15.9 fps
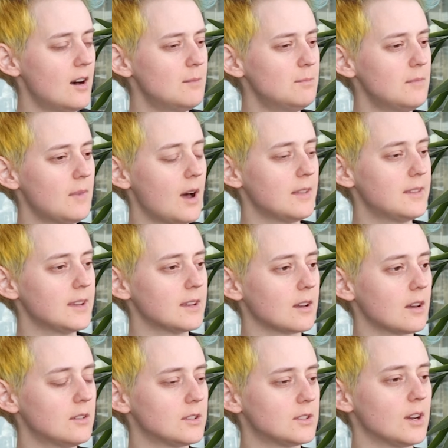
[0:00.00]
I
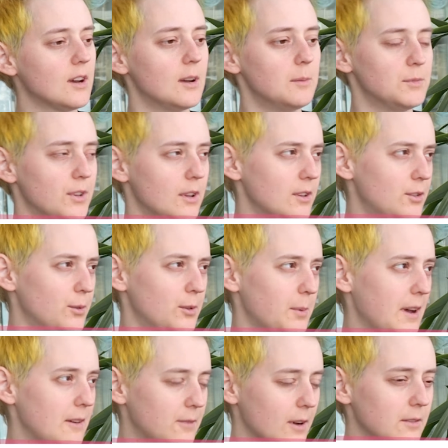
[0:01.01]
think at the time, so this was
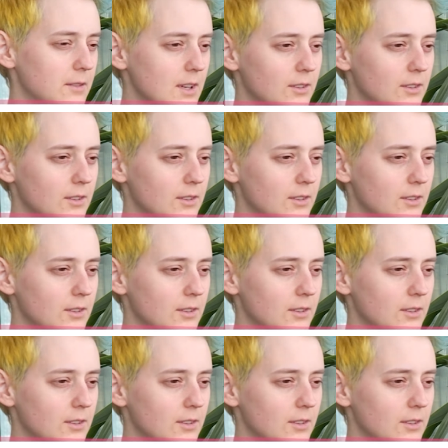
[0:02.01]
about 5